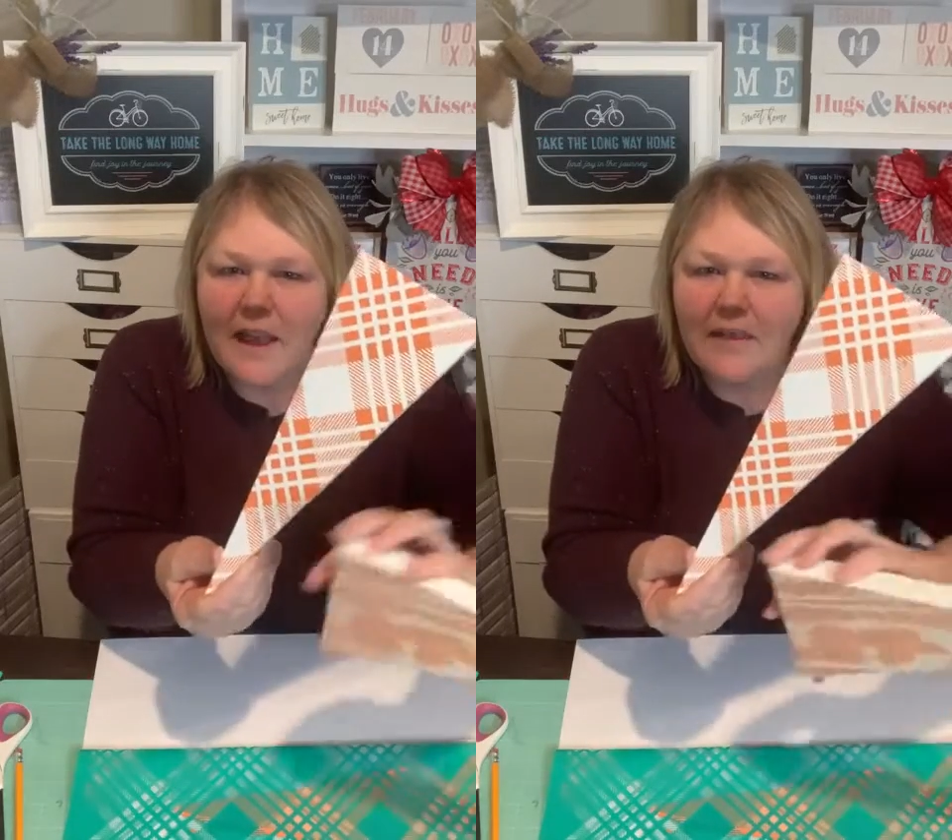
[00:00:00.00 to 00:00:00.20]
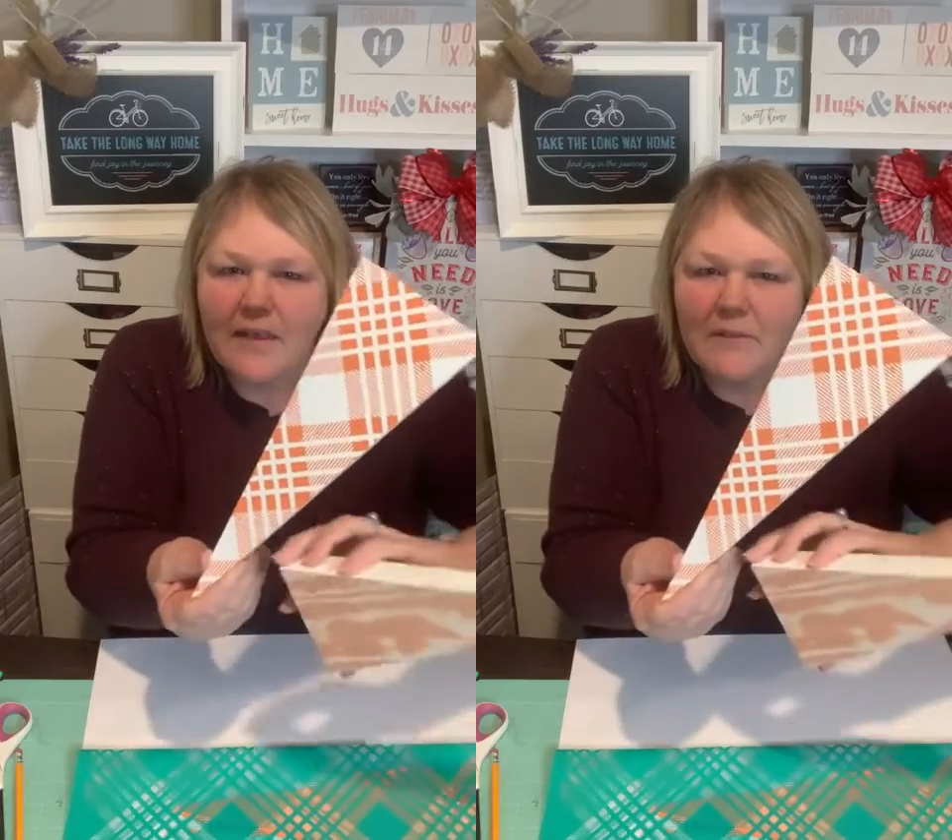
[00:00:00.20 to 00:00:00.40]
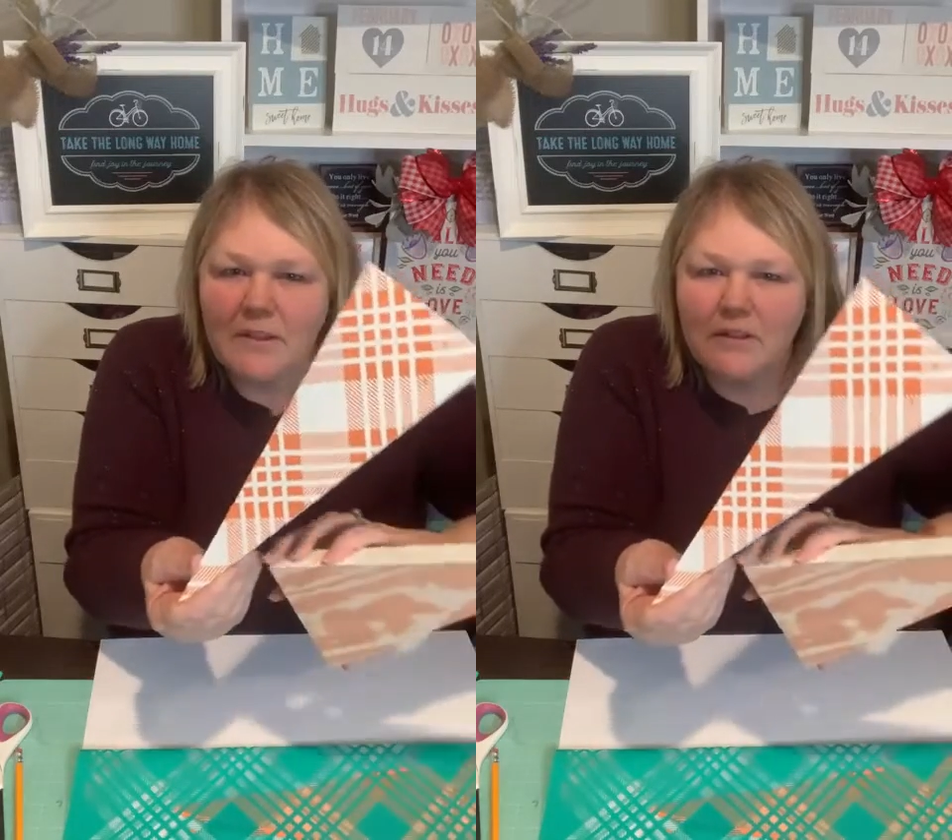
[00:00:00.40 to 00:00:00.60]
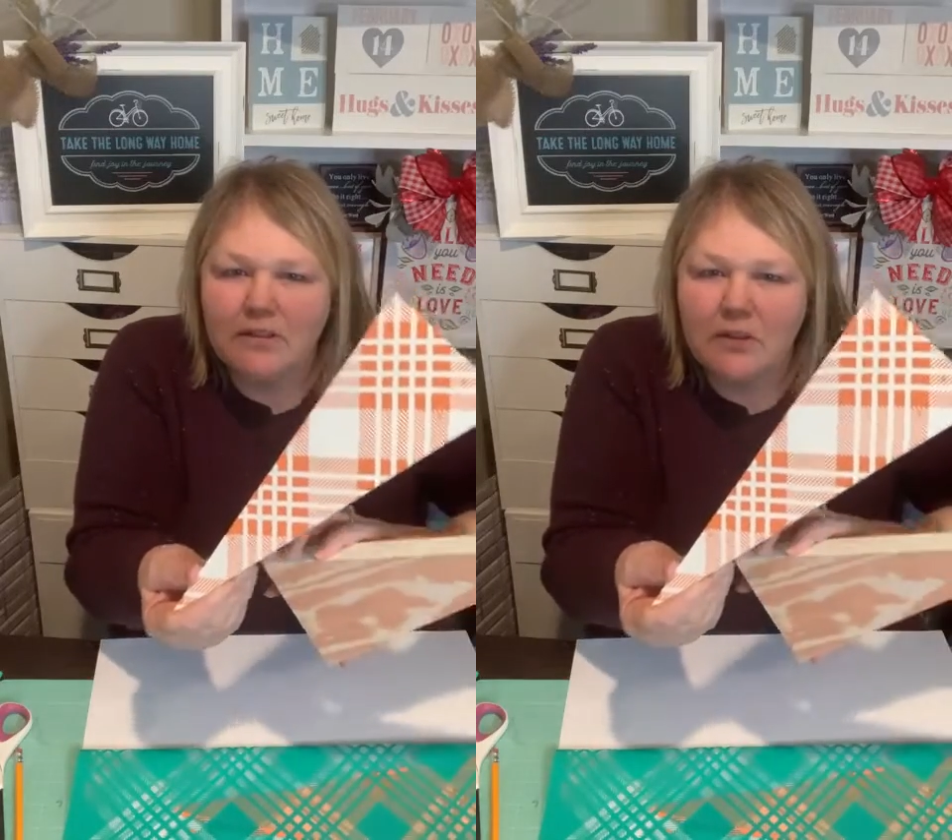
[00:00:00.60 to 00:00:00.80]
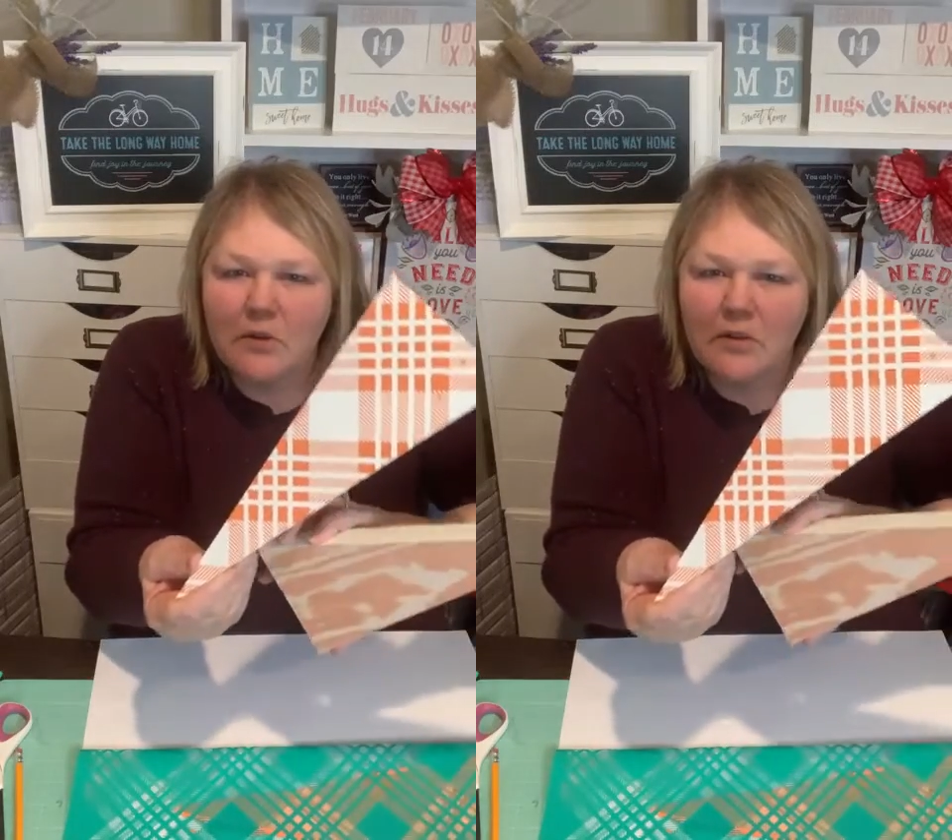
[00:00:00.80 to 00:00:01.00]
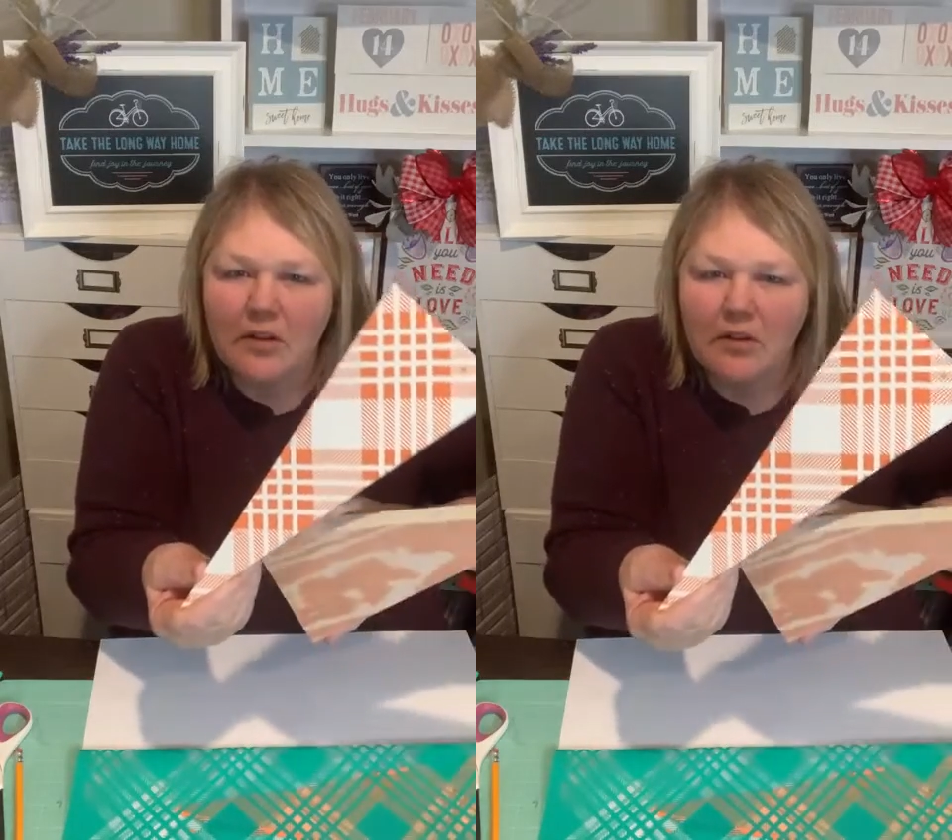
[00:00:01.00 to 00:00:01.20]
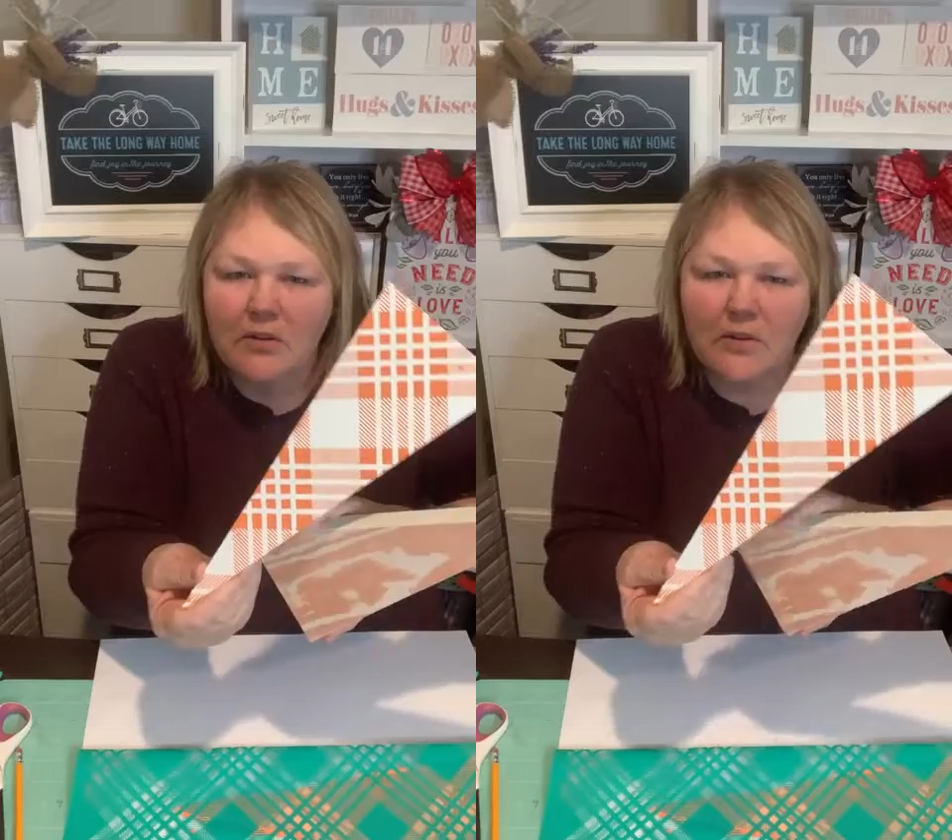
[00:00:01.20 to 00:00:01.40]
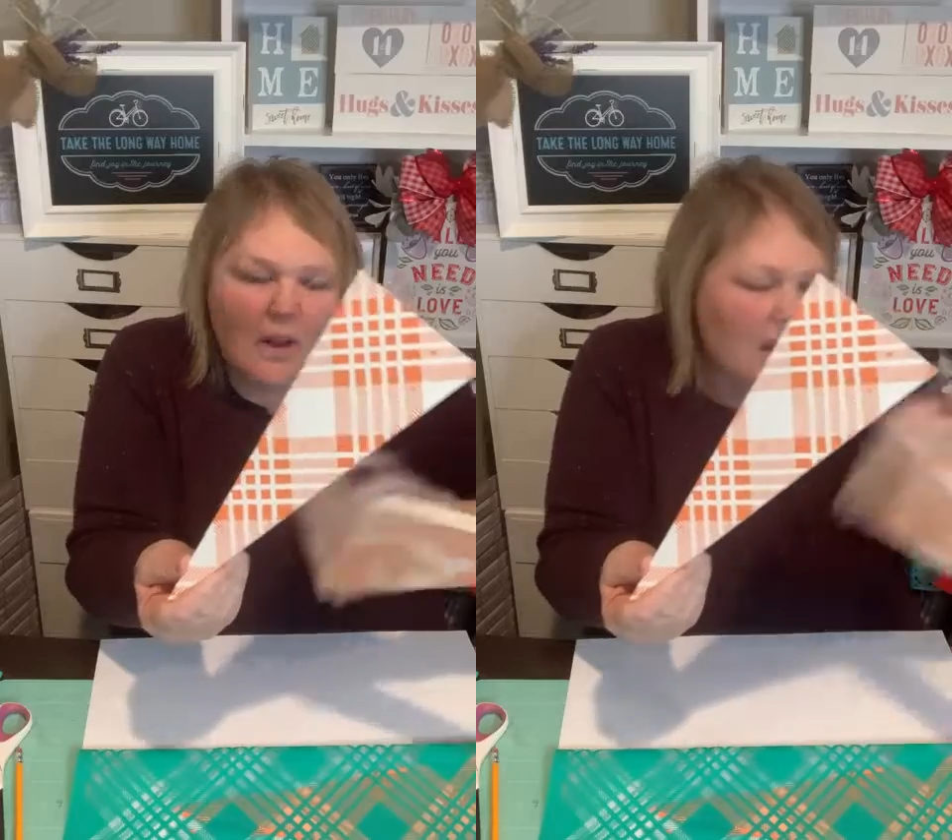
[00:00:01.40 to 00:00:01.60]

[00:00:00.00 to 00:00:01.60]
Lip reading: And they would look so cute